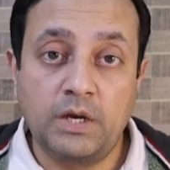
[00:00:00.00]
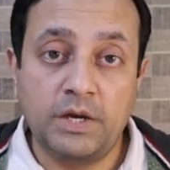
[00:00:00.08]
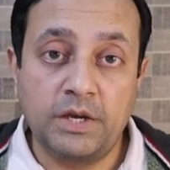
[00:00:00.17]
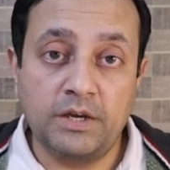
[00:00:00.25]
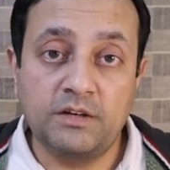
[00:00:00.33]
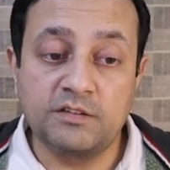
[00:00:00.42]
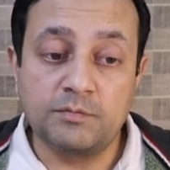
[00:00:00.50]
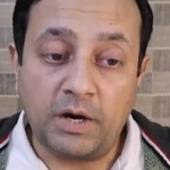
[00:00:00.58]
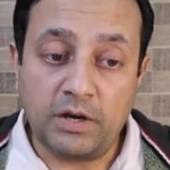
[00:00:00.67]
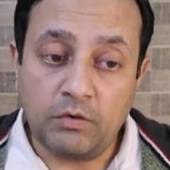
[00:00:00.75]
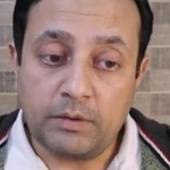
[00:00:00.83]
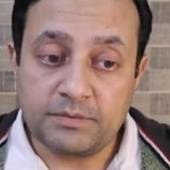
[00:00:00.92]
Here is my
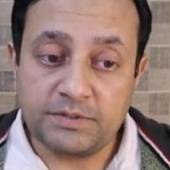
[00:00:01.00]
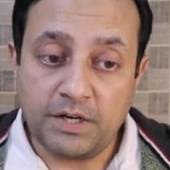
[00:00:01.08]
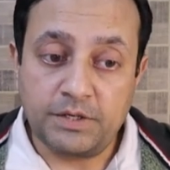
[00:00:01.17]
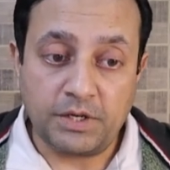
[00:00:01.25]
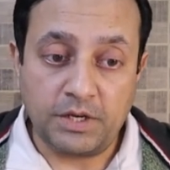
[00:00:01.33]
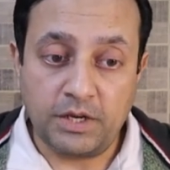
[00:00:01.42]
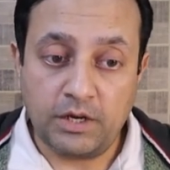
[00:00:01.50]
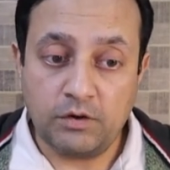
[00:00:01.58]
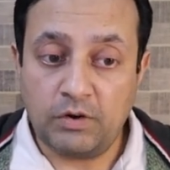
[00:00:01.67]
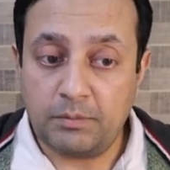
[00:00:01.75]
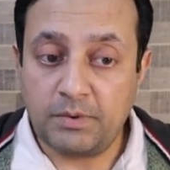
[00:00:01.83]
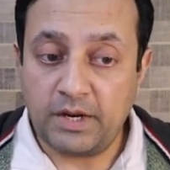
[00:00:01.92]
website AI
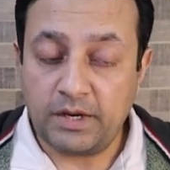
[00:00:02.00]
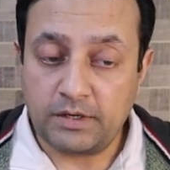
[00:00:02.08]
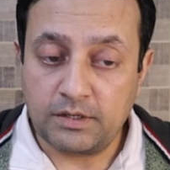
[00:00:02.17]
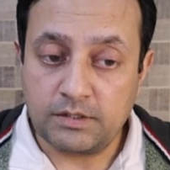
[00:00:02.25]
Web Ranker